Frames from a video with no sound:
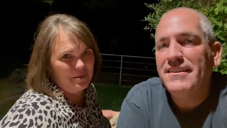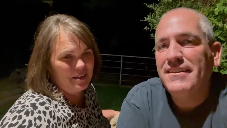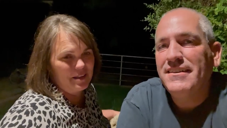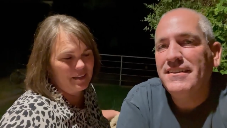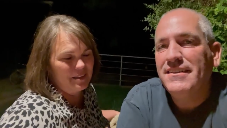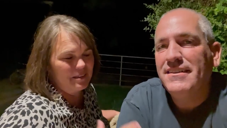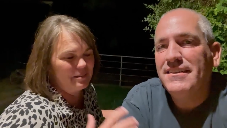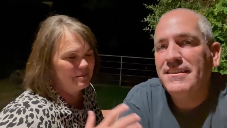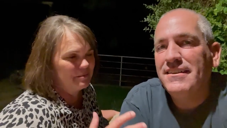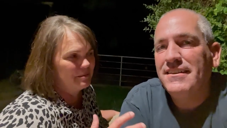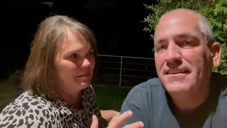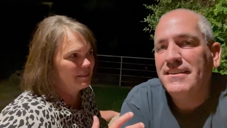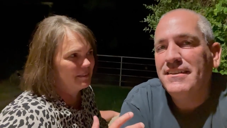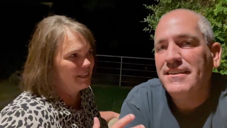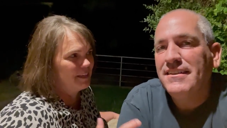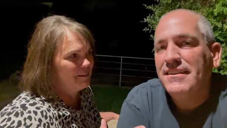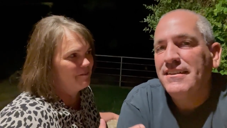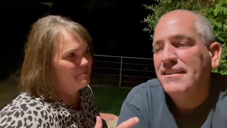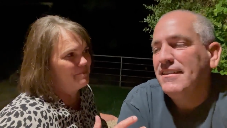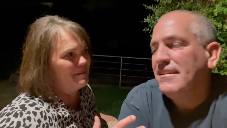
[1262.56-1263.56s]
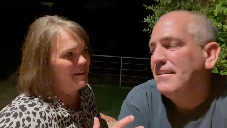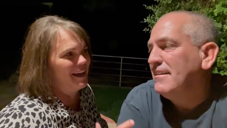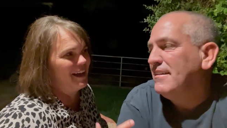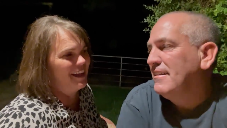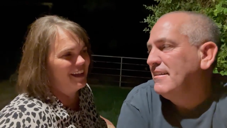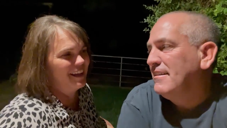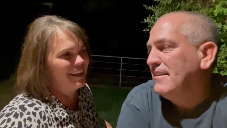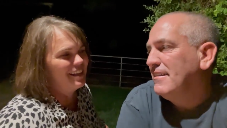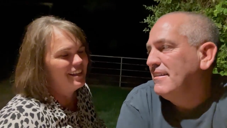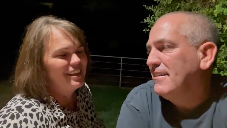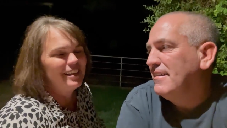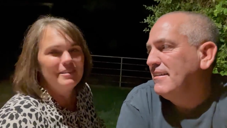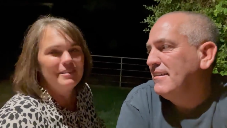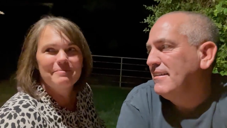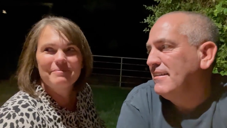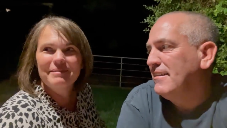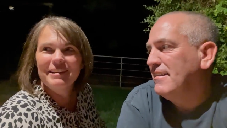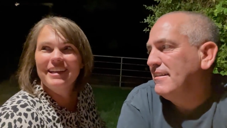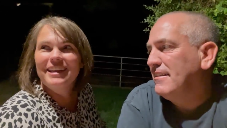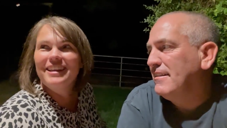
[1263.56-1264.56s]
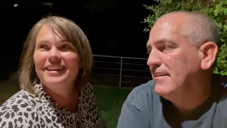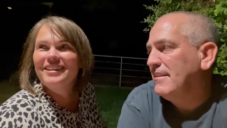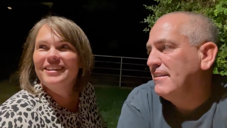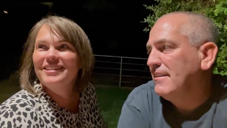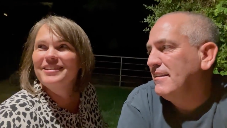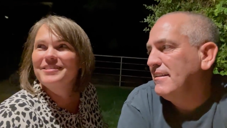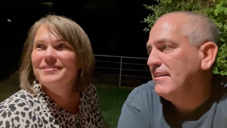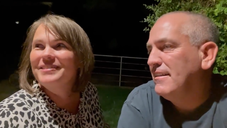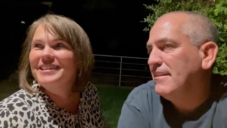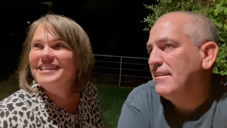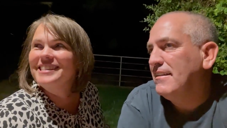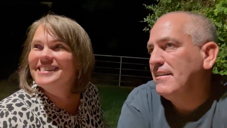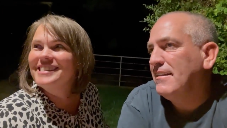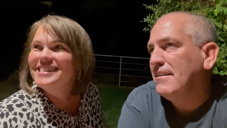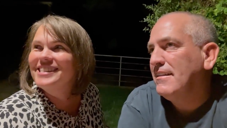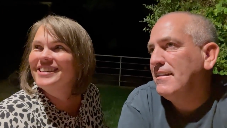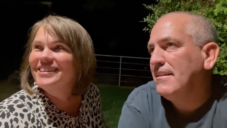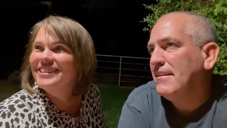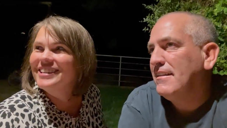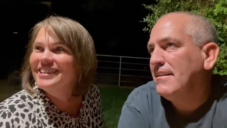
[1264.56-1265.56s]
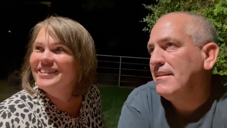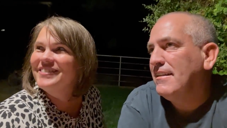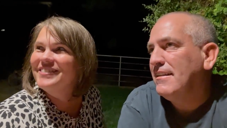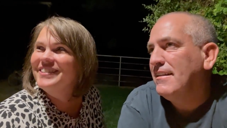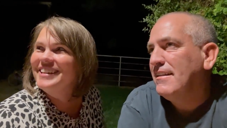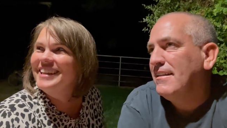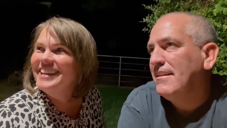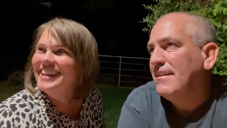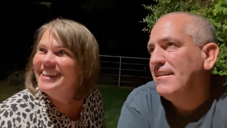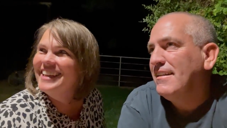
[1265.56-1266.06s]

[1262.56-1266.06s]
Speaker 1: we live by. Blake, you're being so goofy.